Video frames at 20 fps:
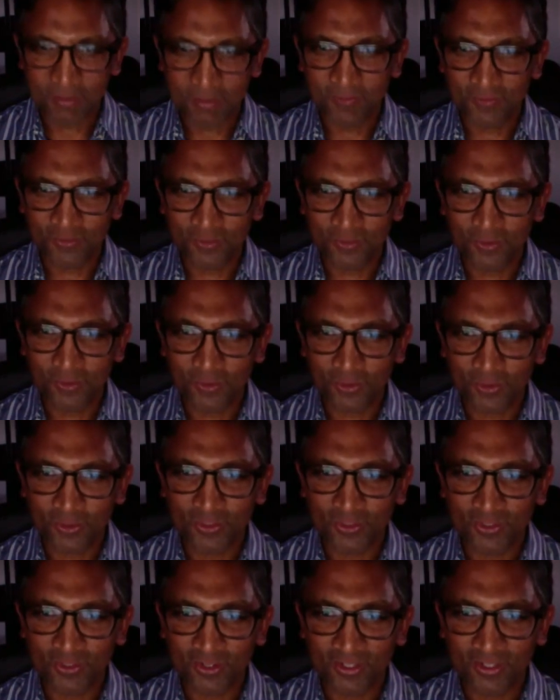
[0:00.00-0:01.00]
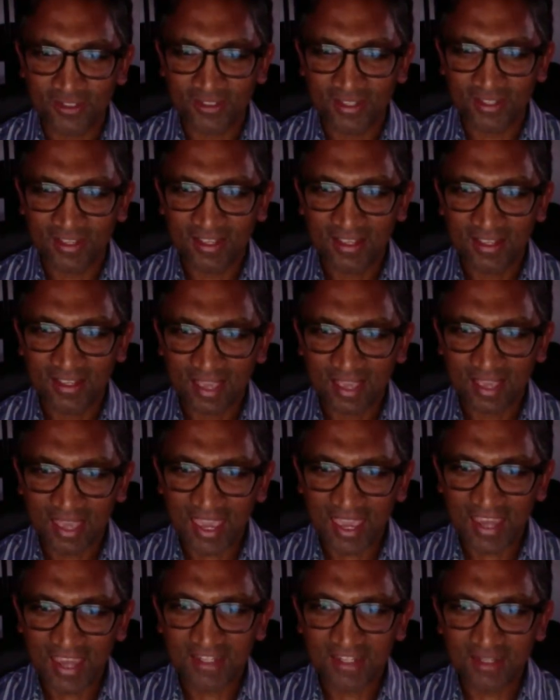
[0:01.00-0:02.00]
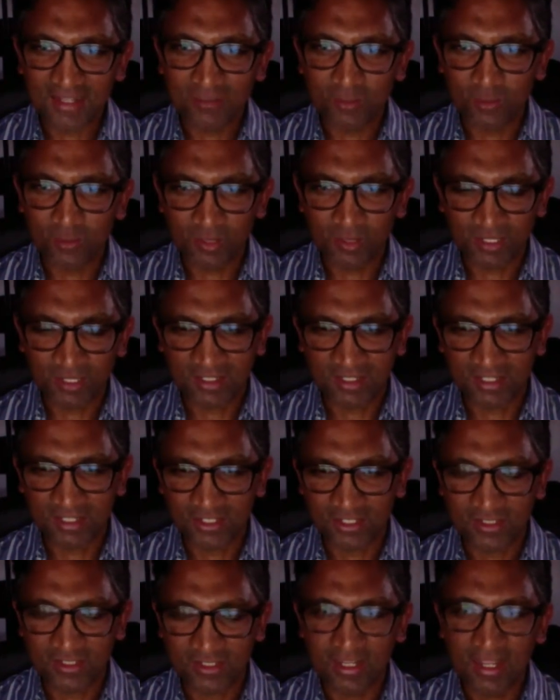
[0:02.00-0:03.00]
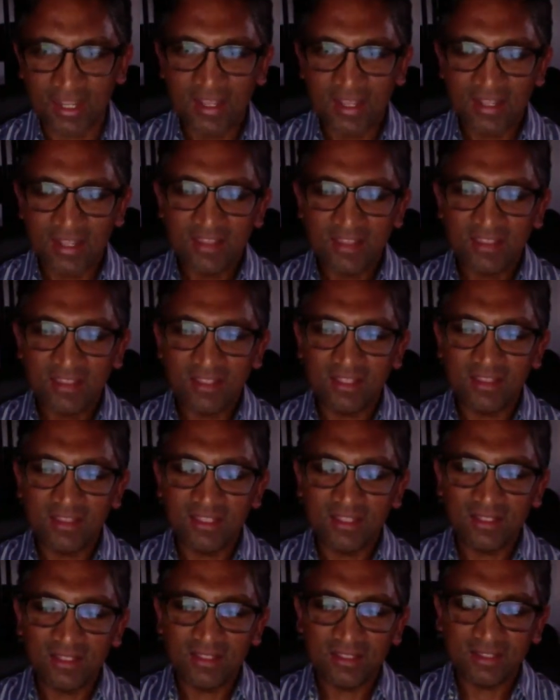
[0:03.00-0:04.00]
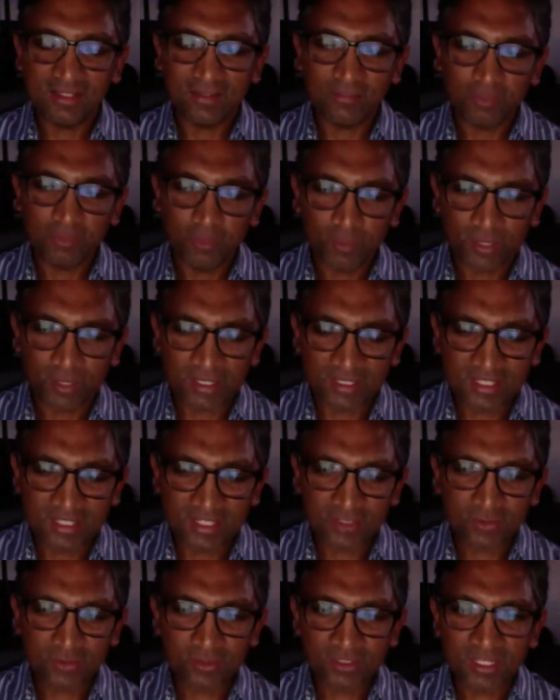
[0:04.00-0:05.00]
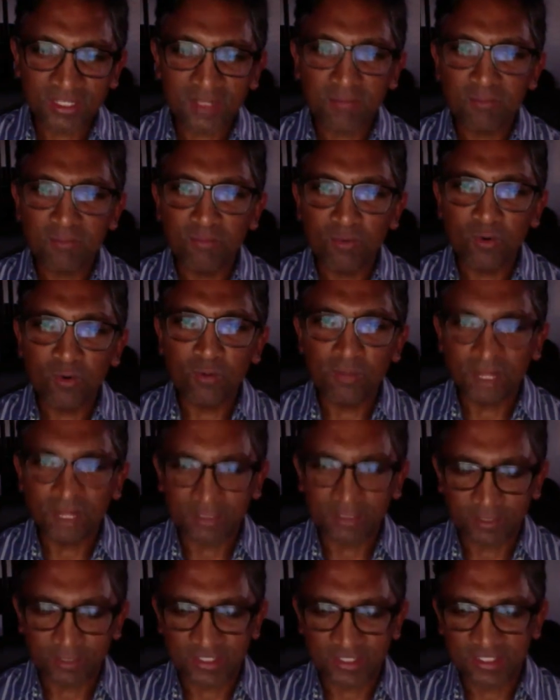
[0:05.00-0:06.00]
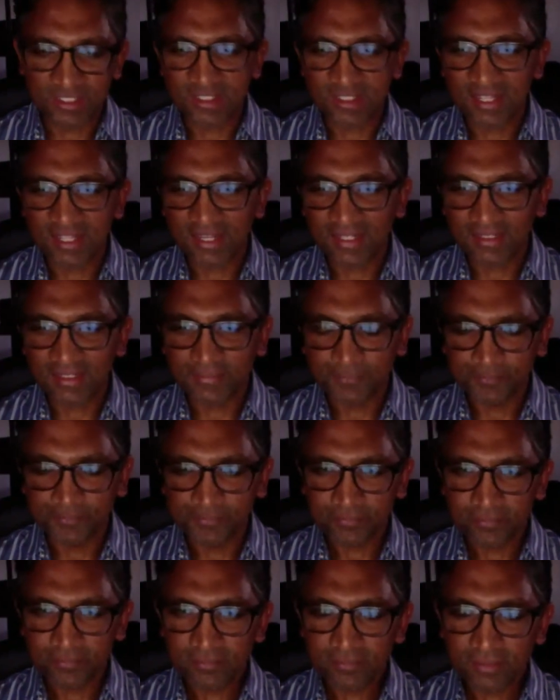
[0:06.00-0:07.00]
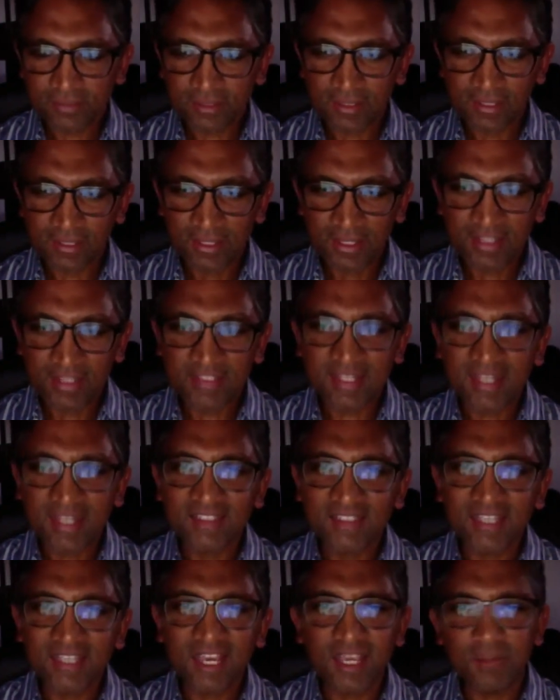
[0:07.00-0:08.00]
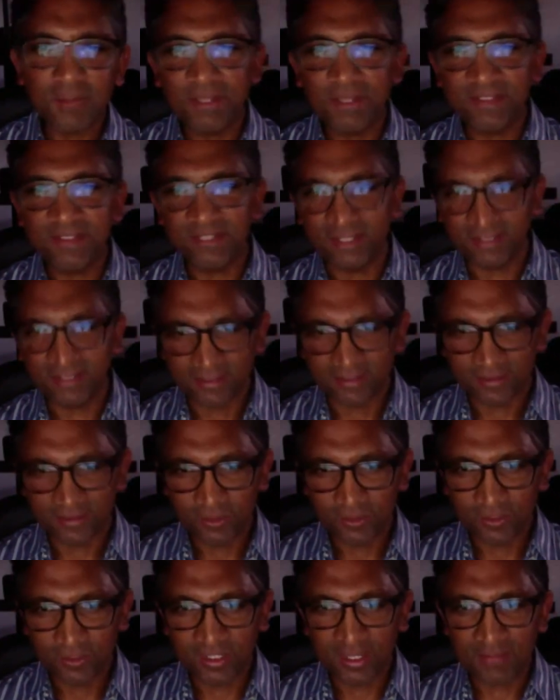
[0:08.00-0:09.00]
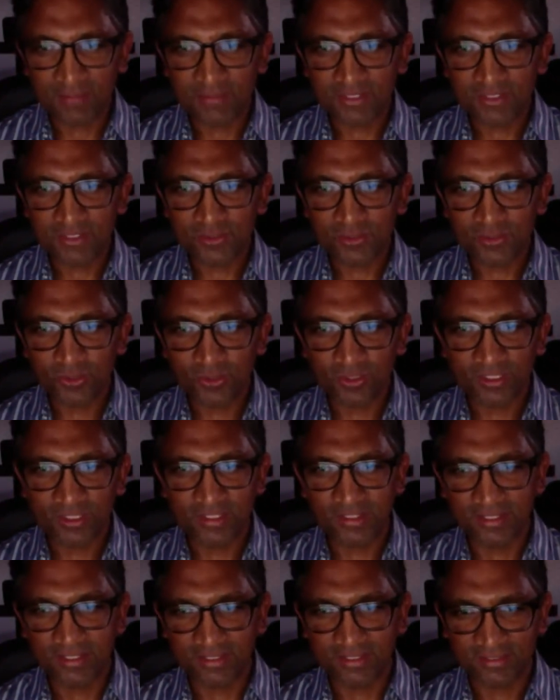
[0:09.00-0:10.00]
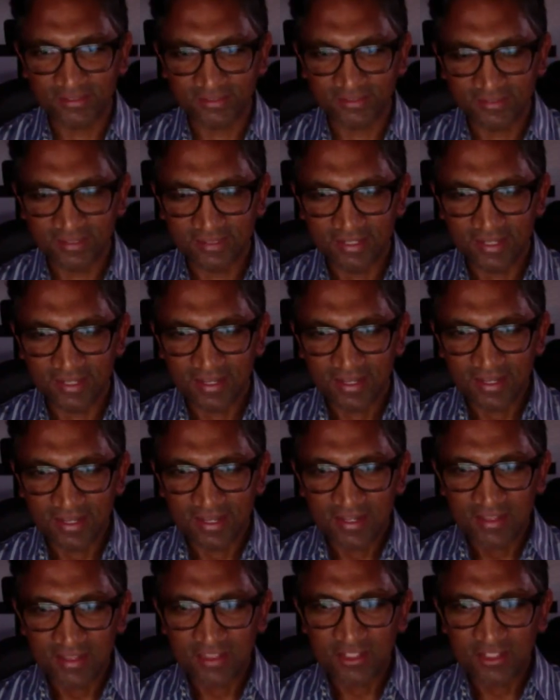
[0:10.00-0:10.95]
before you start adding more medication. The, the, we need to take more blood pressures. It's like, it's like a diabetic who comes into your mm-hmm. clinic. Mm-hmm.